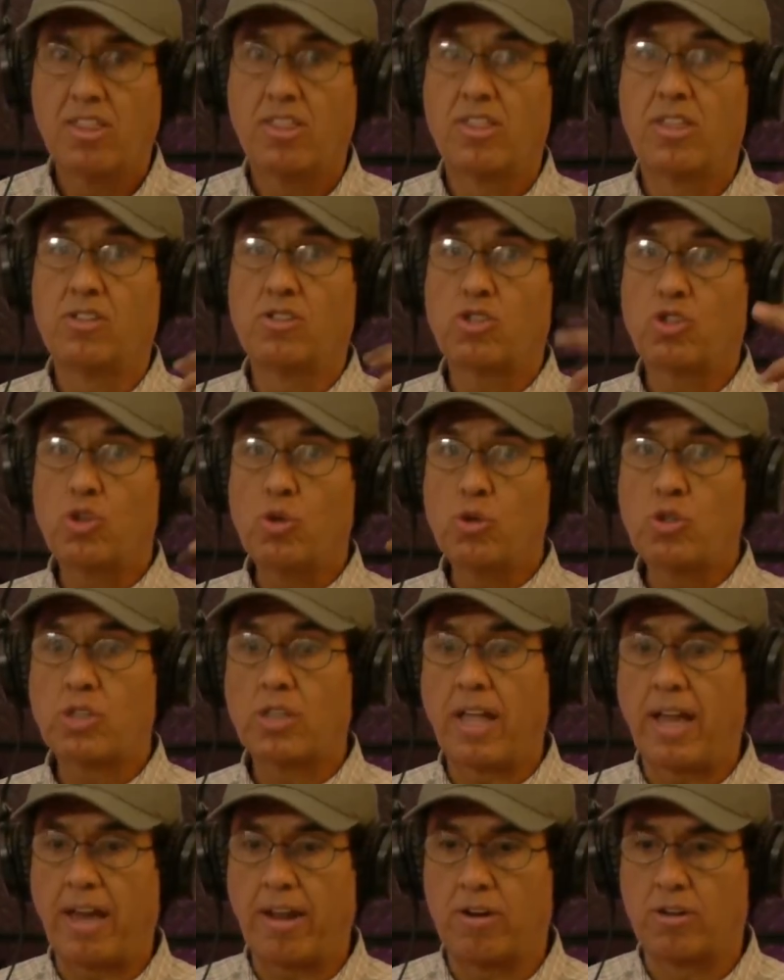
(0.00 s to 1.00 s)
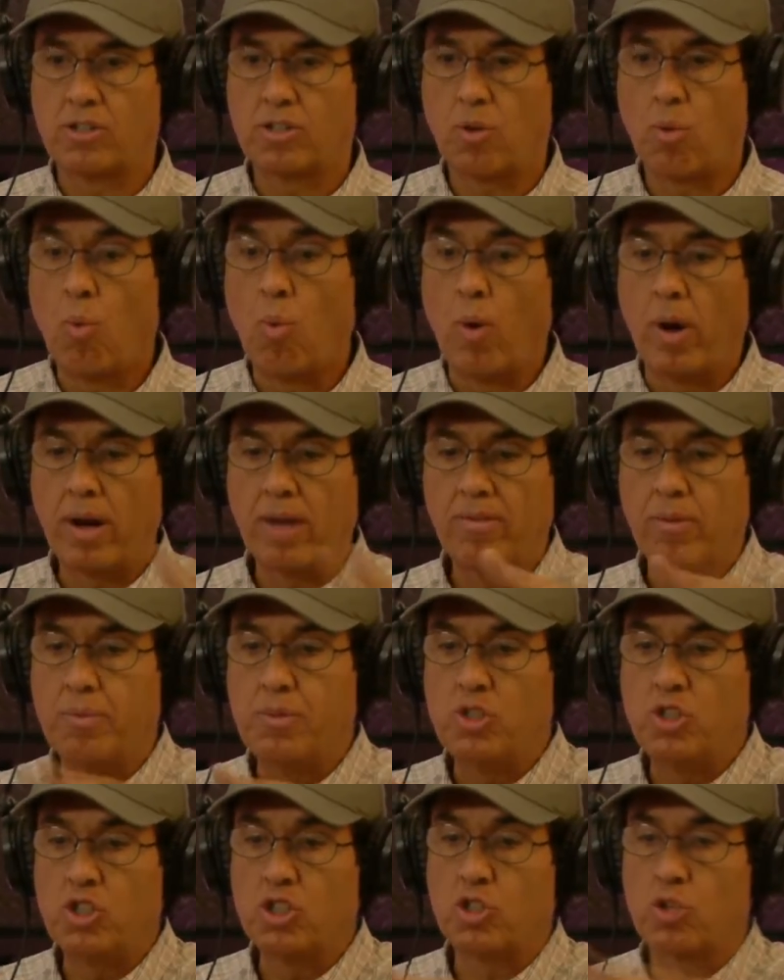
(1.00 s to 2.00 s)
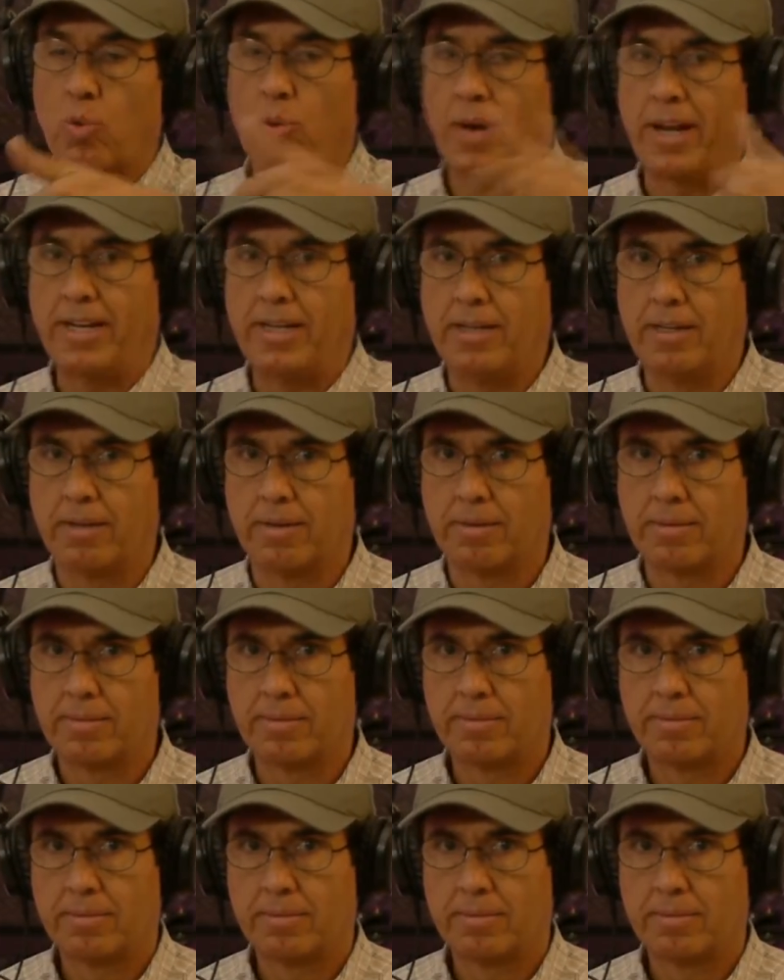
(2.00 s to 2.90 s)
There's two sliders. One of them is just right here.